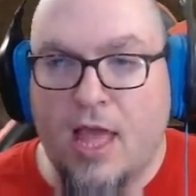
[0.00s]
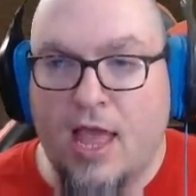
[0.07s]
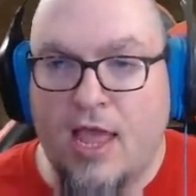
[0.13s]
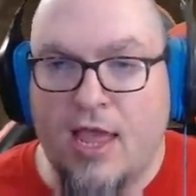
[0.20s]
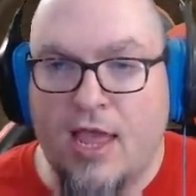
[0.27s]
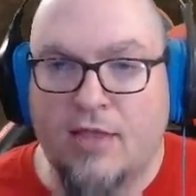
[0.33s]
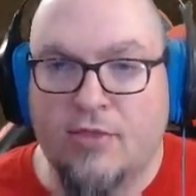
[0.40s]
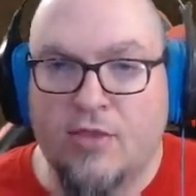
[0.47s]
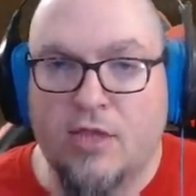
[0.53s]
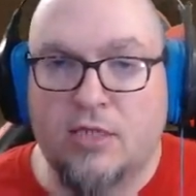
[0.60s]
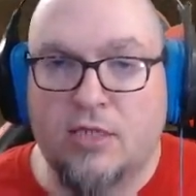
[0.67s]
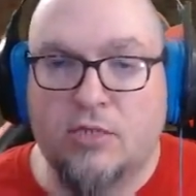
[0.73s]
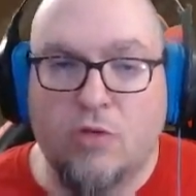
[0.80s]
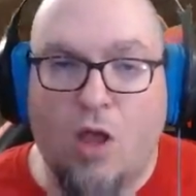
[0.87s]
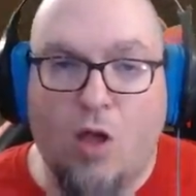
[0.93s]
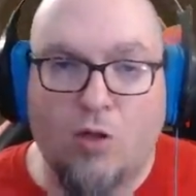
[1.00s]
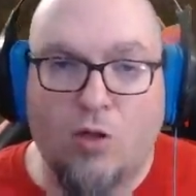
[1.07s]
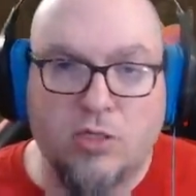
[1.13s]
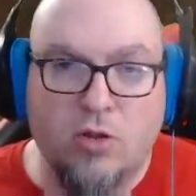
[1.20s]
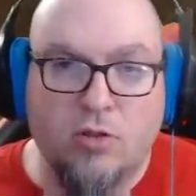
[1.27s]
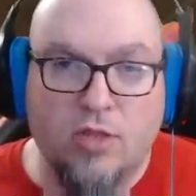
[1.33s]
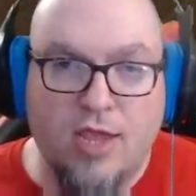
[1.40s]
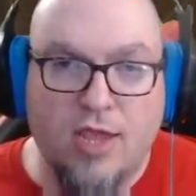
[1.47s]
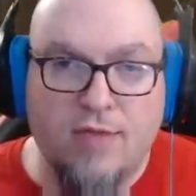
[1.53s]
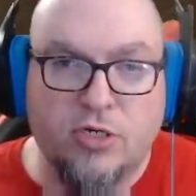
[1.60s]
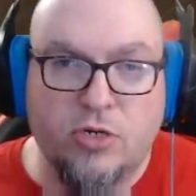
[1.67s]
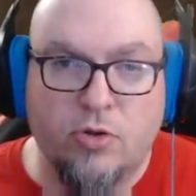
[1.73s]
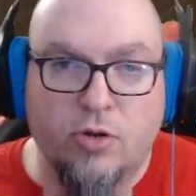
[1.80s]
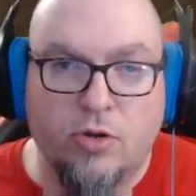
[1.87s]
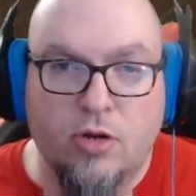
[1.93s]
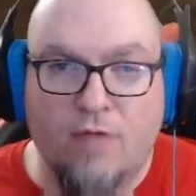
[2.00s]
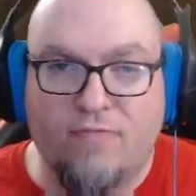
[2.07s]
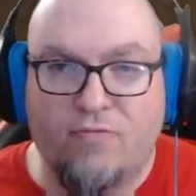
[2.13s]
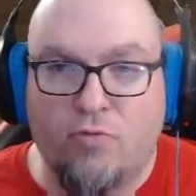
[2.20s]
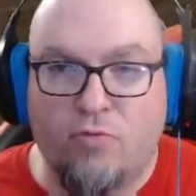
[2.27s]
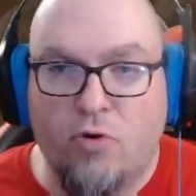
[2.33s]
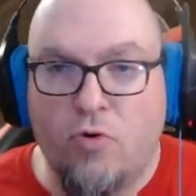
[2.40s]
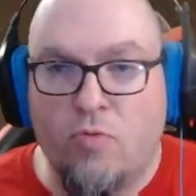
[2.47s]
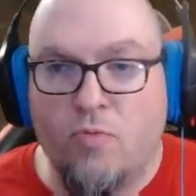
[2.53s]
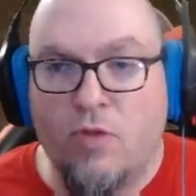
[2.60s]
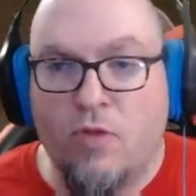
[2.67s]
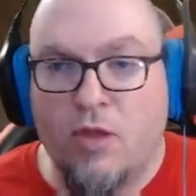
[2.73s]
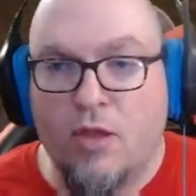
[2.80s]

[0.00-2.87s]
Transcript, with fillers: And this also leaves you enough room